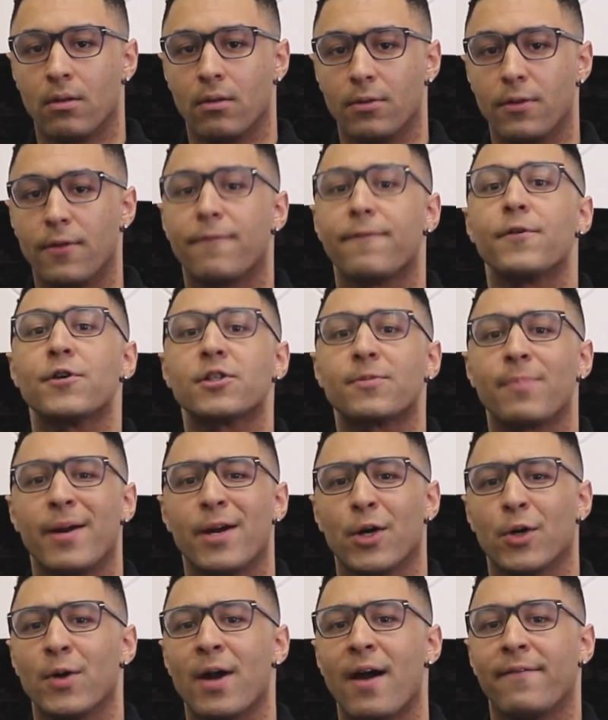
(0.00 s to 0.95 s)
The first
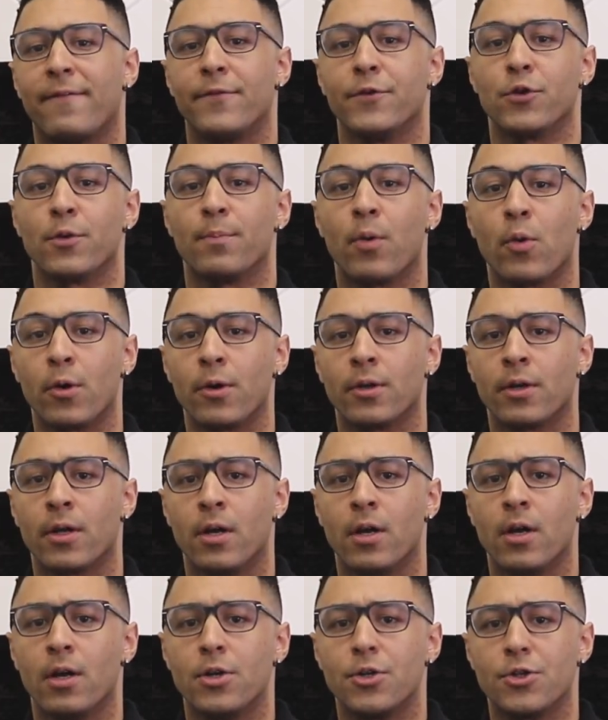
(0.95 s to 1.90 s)
paragraph of your report
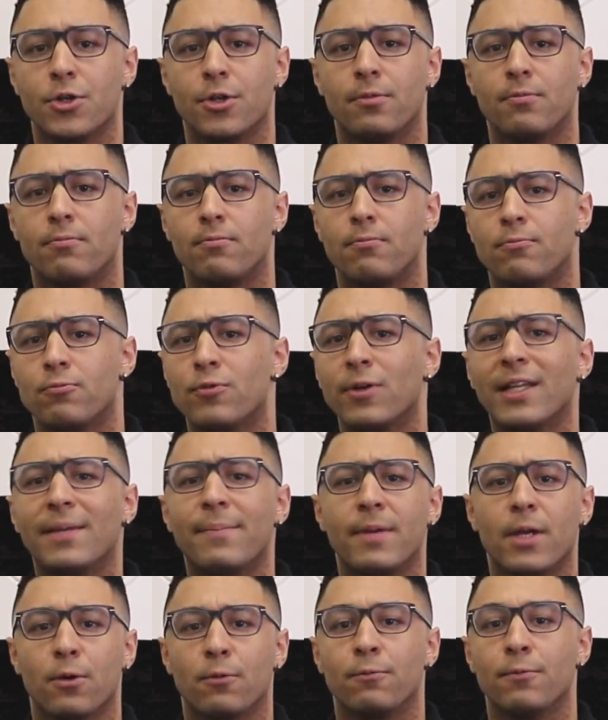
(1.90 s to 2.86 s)
should really
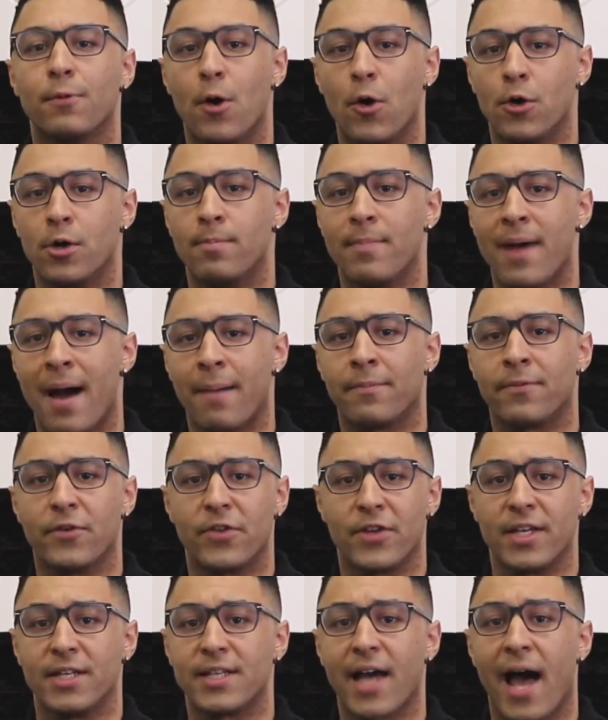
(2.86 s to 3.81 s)
be a roadmap for
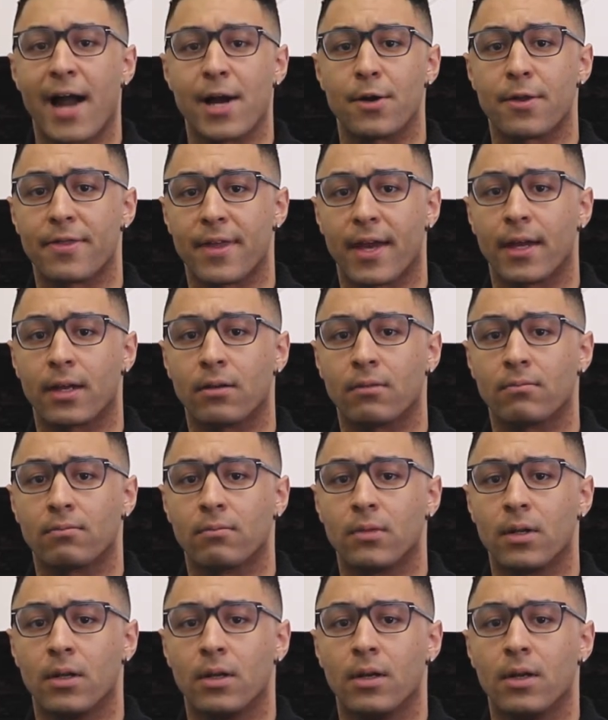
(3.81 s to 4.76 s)
the entire thing.
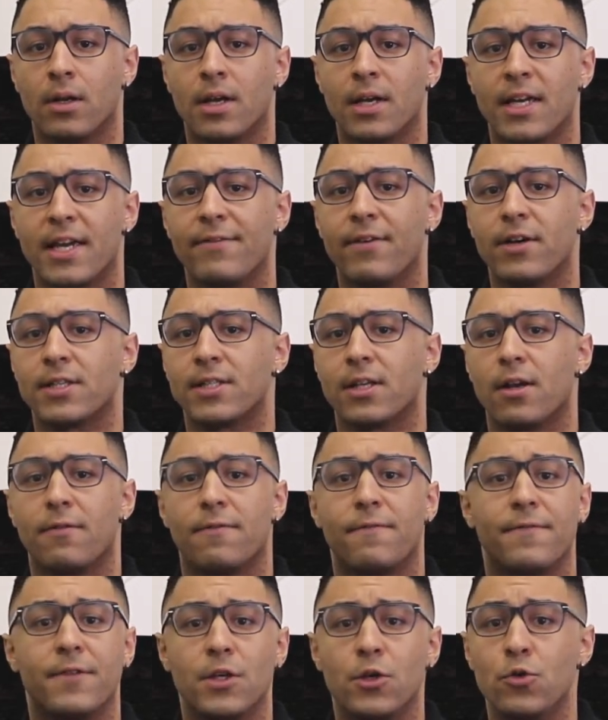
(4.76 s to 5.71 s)
Give us a
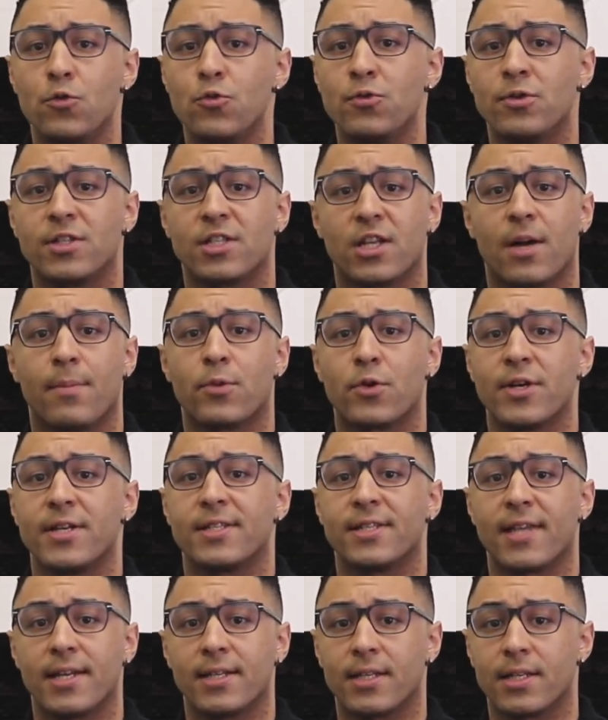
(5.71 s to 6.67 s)
few summary
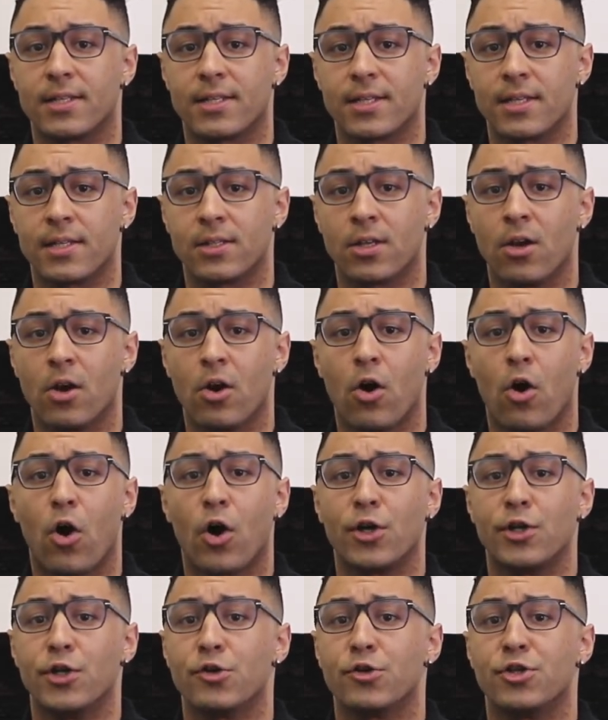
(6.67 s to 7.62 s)
sentences
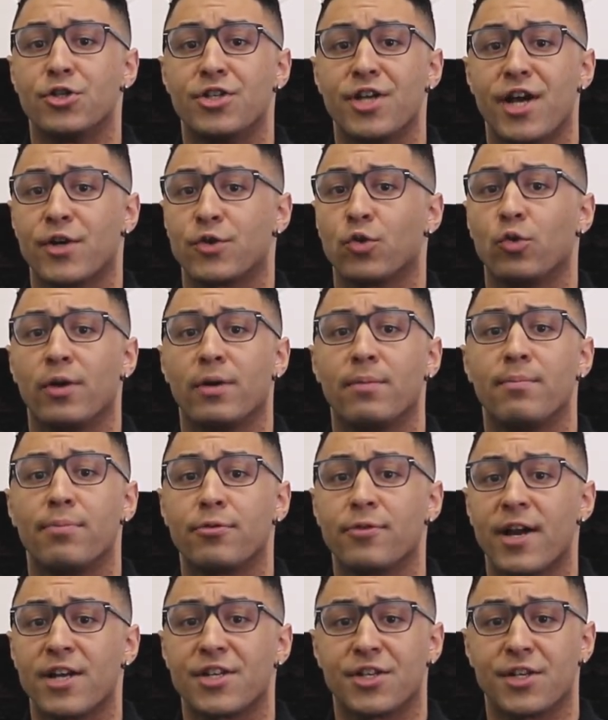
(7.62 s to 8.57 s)
on your general
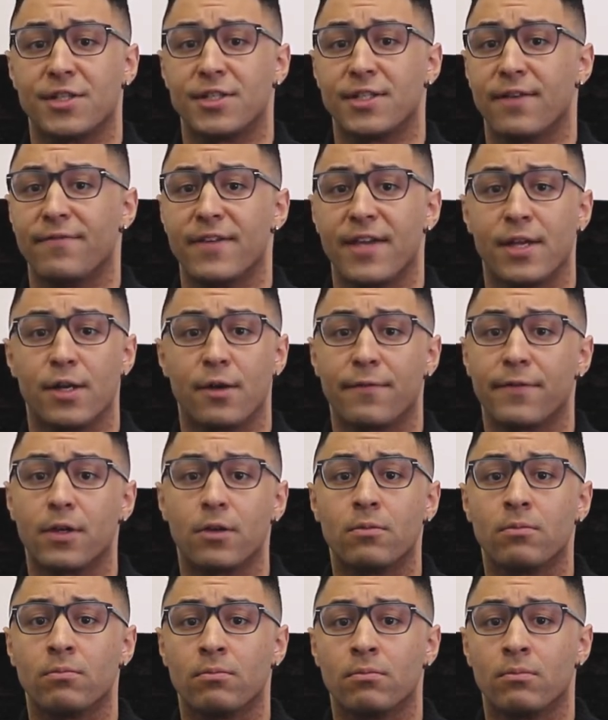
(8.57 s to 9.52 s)
impressions of the
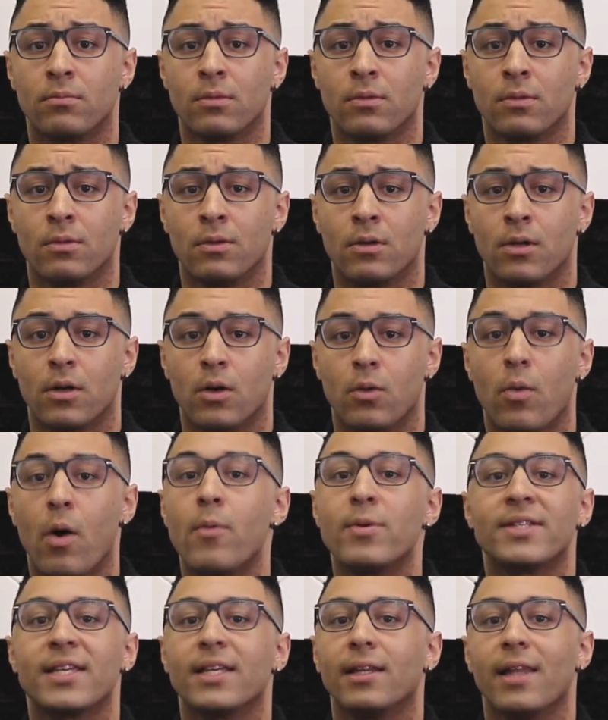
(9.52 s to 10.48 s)
interview. What
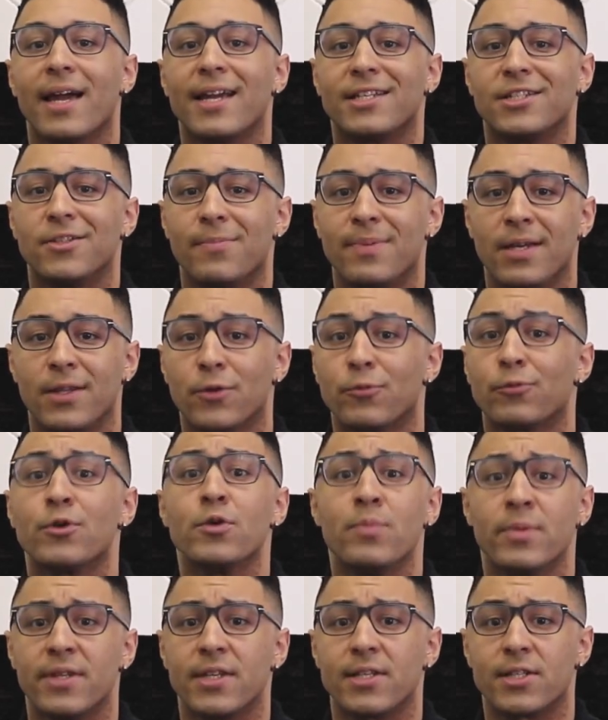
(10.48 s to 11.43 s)
was it like to be in the
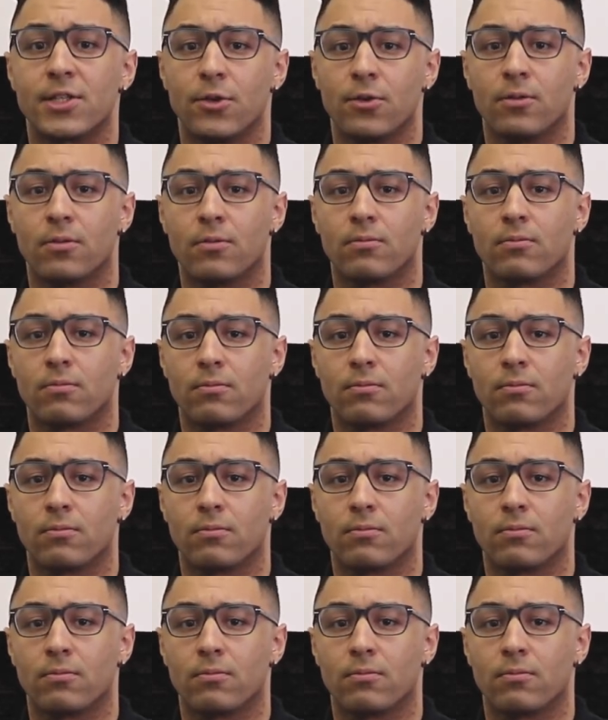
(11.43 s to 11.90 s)
room with the student?